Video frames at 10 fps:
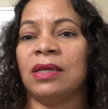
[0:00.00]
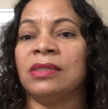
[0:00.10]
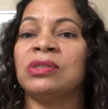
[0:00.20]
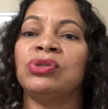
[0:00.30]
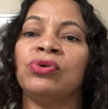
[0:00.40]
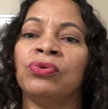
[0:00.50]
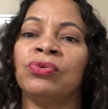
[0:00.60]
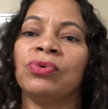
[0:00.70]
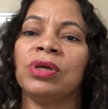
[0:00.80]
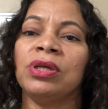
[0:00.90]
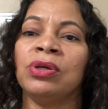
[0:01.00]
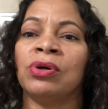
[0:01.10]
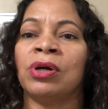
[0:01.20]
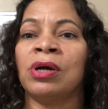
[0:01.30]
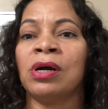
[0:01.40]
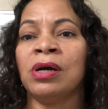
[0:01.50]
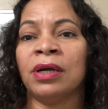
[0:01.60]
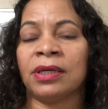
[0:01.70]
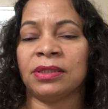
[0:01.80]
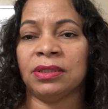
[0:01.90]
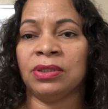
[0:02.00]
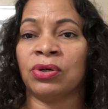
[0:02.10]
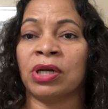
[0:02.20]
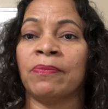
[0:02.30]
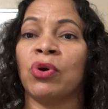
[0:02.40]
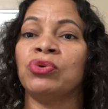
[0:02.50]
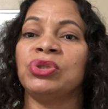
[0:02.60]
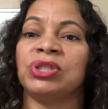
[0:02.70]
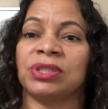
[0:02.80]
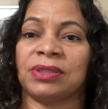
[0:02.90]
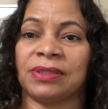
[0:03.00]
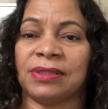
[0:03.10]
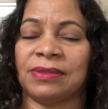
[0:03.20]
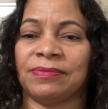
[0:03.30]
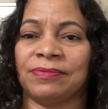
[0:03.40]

is through your heart, your emotions.